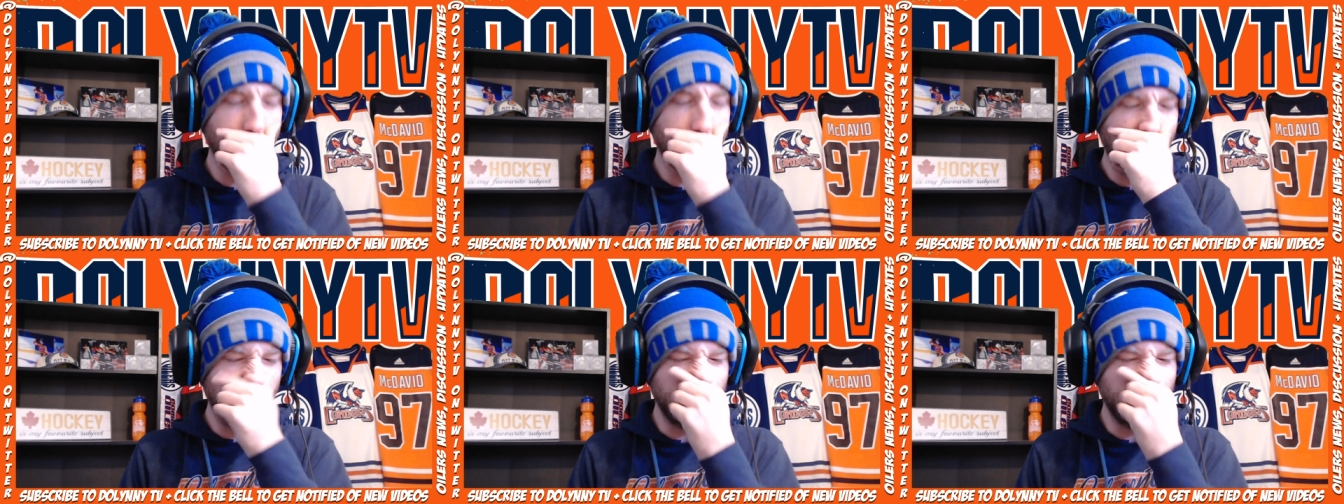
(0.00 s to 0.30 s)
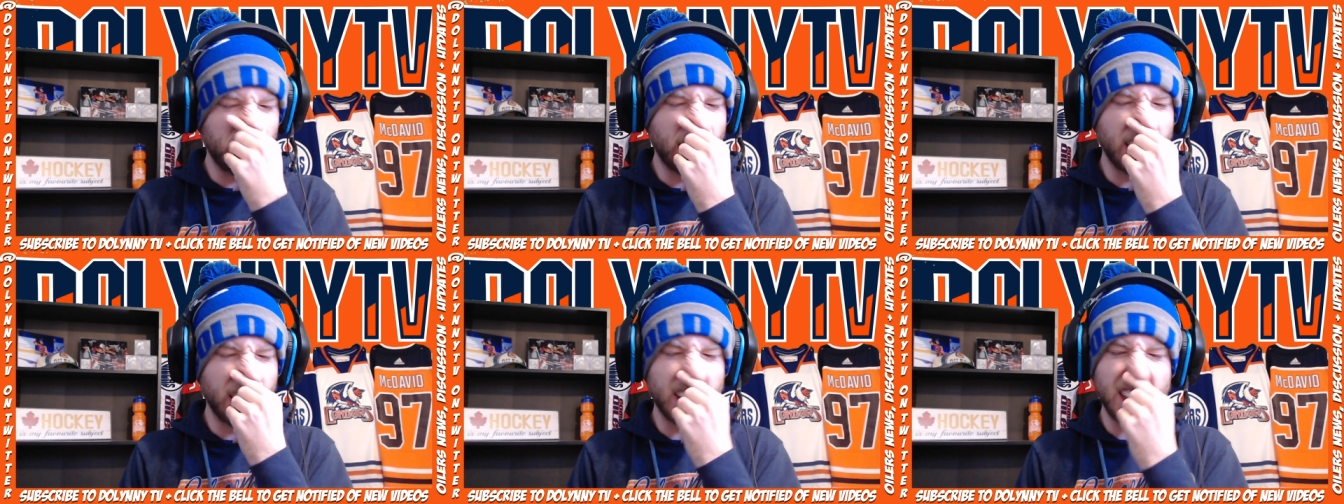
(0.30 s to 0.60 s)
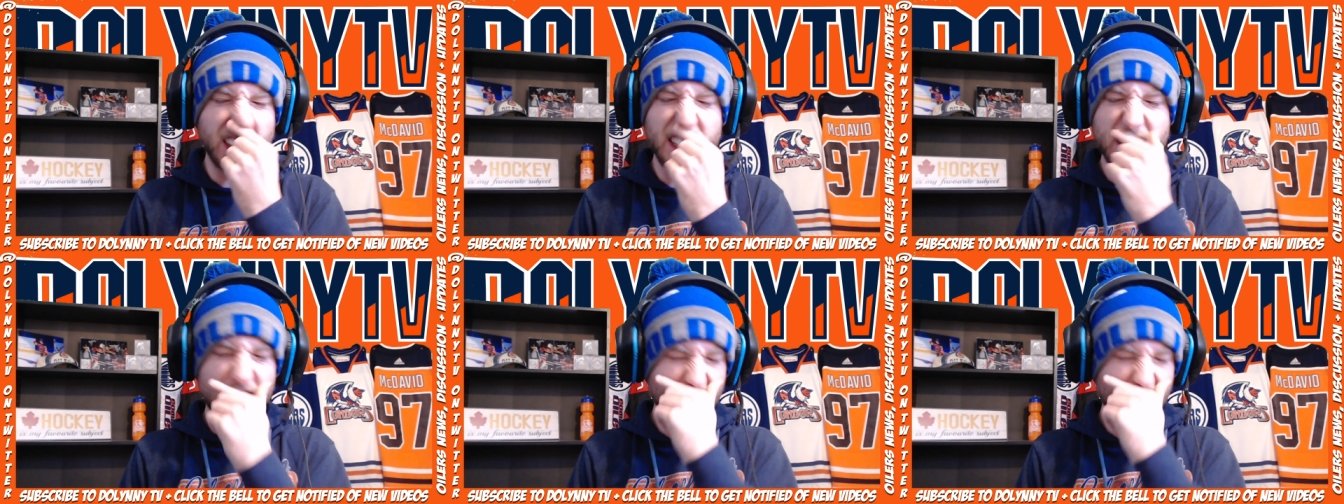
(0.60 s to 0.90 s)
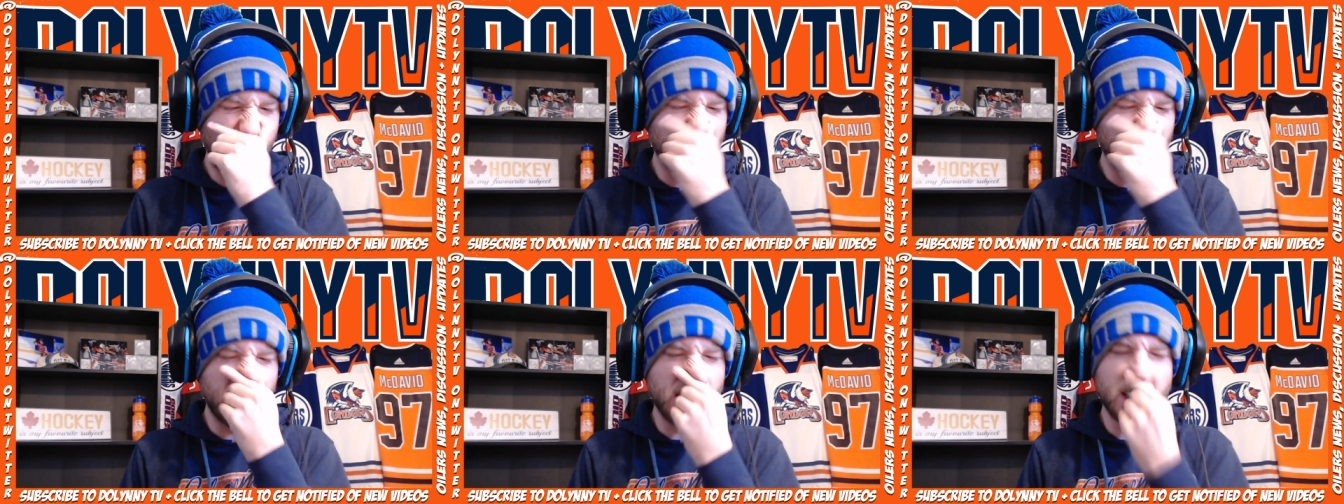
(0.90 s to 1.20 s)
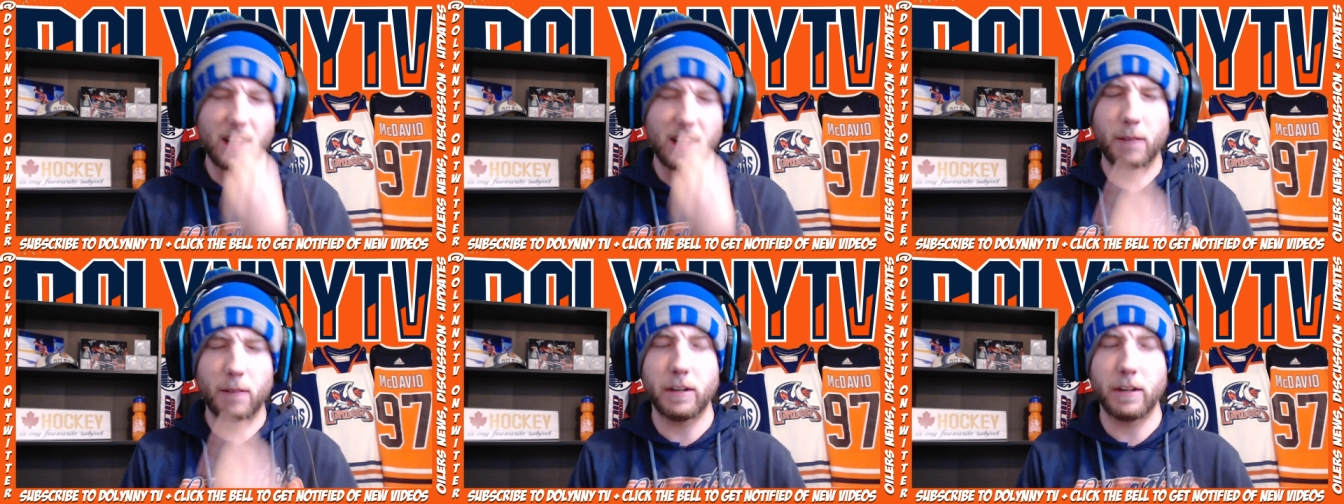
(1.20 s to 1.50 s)
and realistically, it's
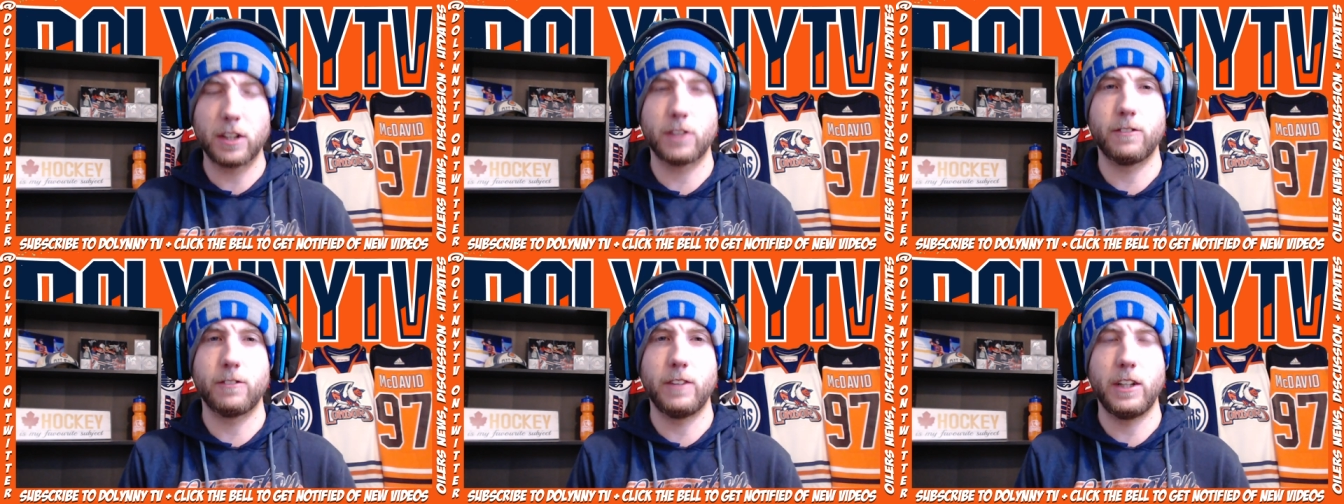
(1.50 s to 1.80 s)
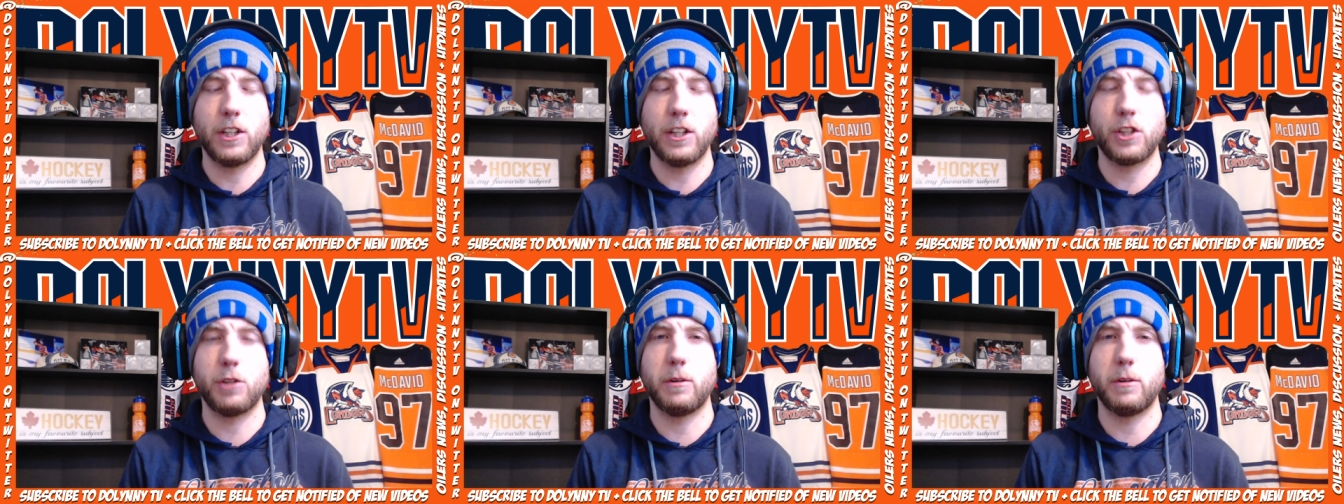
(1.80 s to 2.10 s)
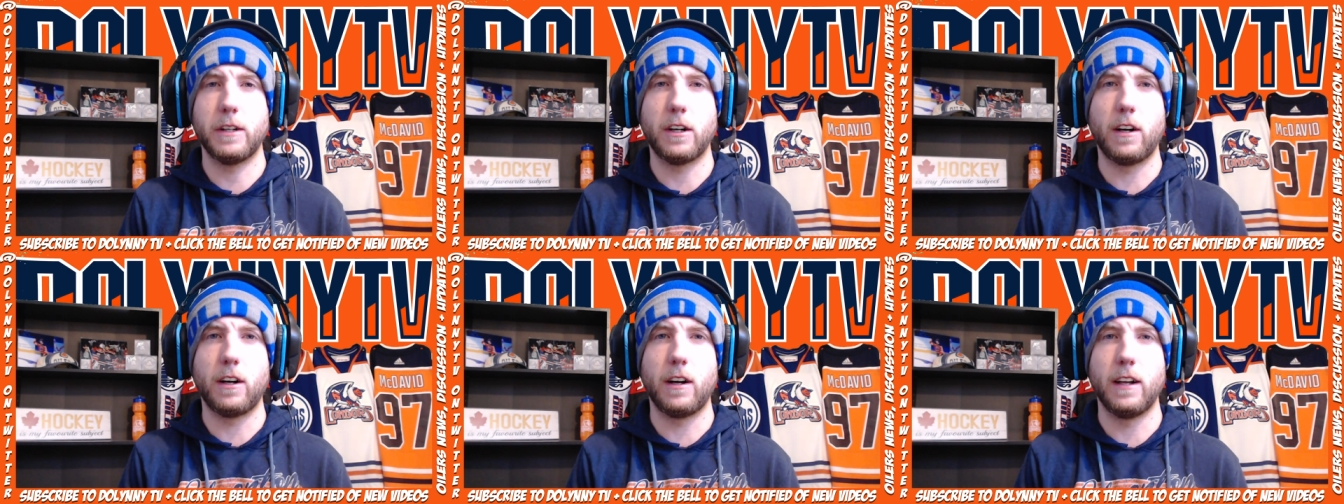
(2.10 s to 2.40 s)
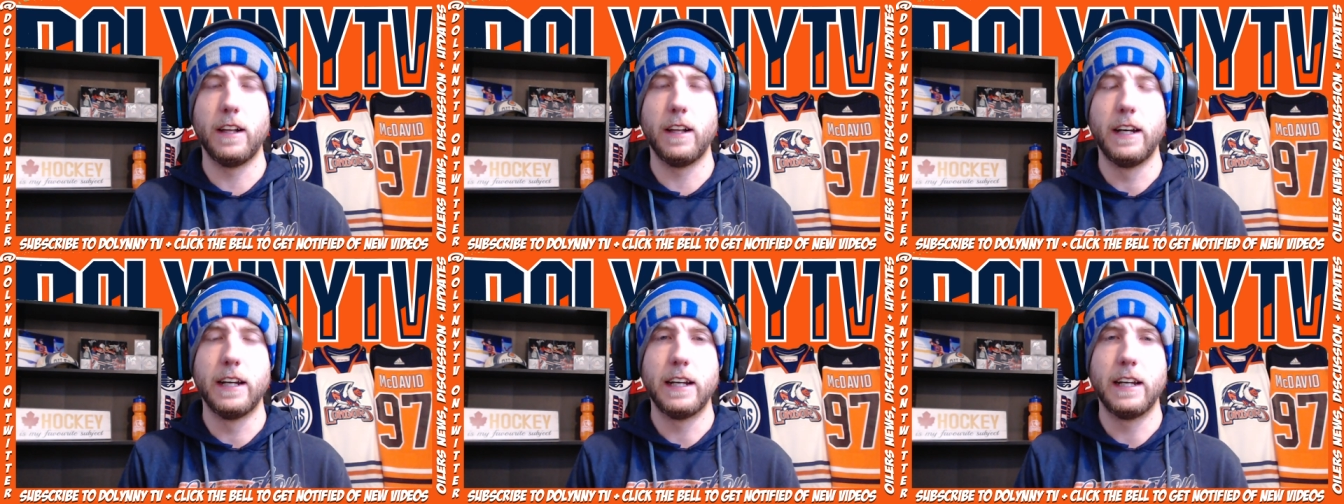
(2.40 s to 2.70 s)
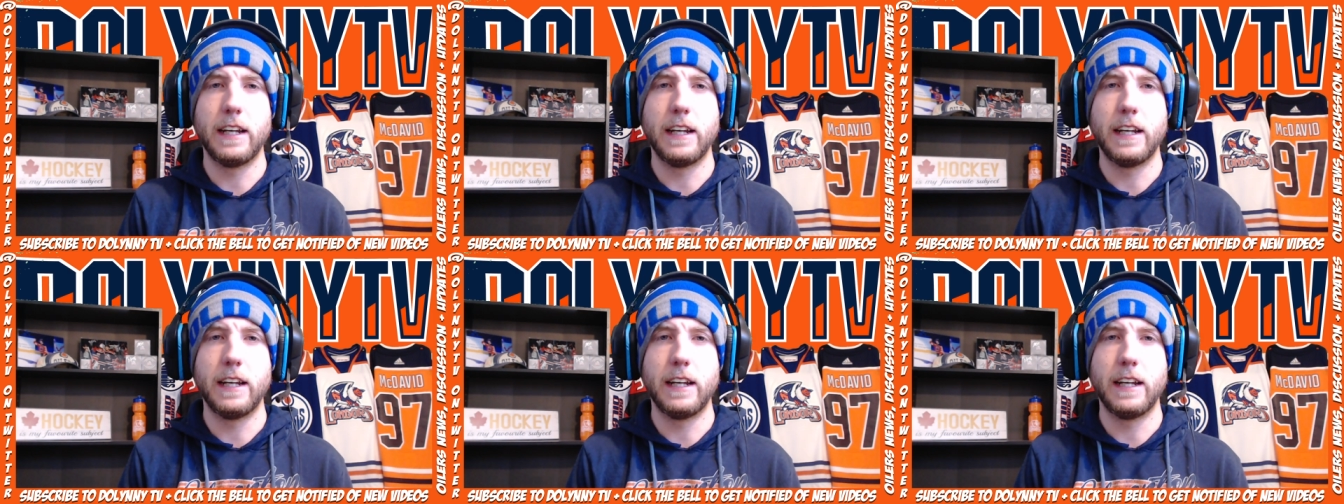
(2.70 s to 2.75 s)
not much of an issue at all.